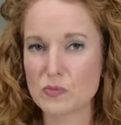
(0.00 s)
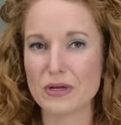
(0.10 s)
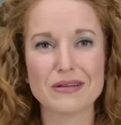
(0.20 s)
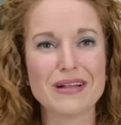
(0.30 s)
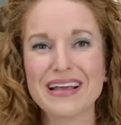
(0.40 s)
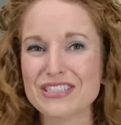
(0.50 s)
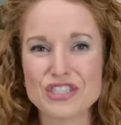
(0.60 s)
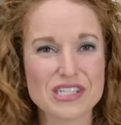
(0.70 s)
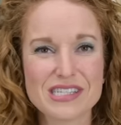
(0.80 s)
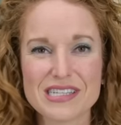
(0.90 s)
but
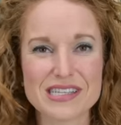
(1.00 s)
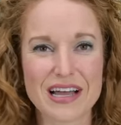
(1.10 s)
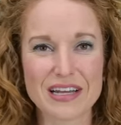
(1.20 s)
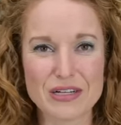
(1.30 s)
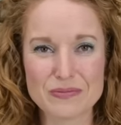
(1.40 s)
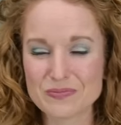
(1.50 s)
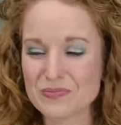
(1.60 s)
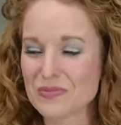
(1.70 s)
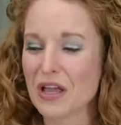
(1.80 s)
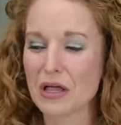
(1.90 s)
just decided,
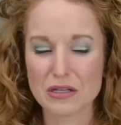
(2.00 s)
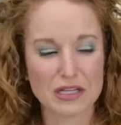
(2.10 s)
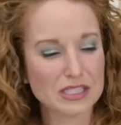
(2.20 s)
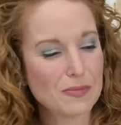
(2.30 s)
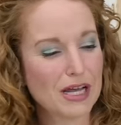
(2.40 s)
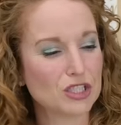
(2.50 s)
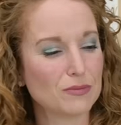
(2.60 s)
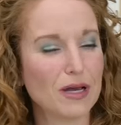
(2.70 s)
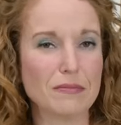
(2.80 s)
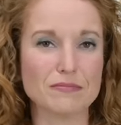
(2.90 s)
let's mash them
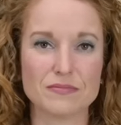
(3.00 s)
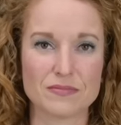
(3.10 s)
up.